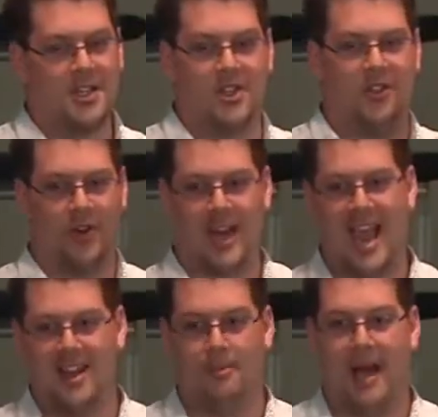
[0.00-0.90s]
and then they're getting
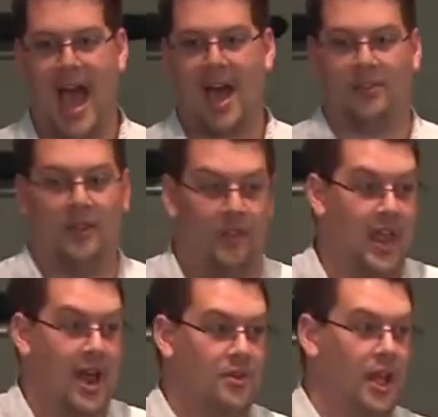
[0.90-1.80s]
the bath, and then they
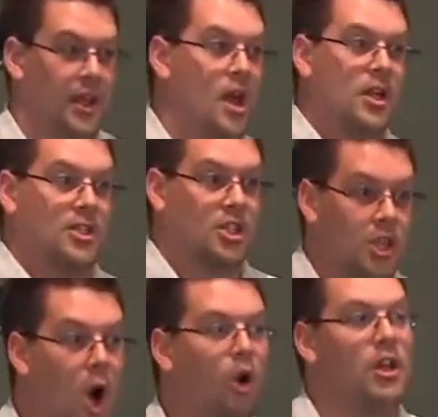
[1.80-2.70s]
have to like
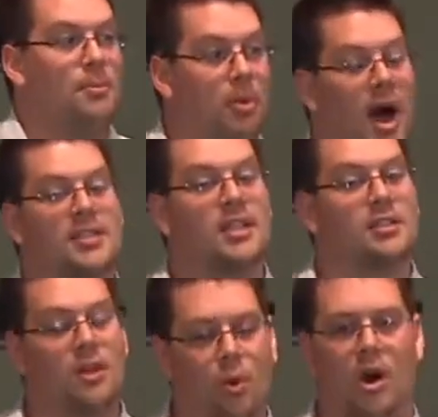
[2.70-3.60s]
slowly process
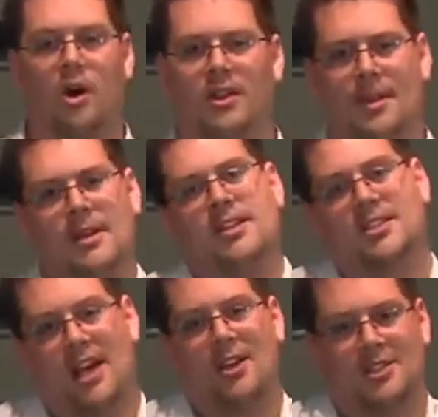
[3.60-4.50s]
the world. Let me just
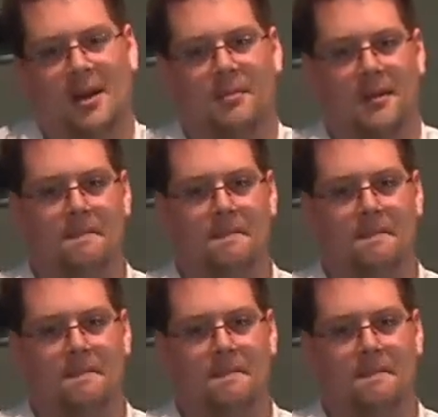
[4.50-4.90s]
tell you something.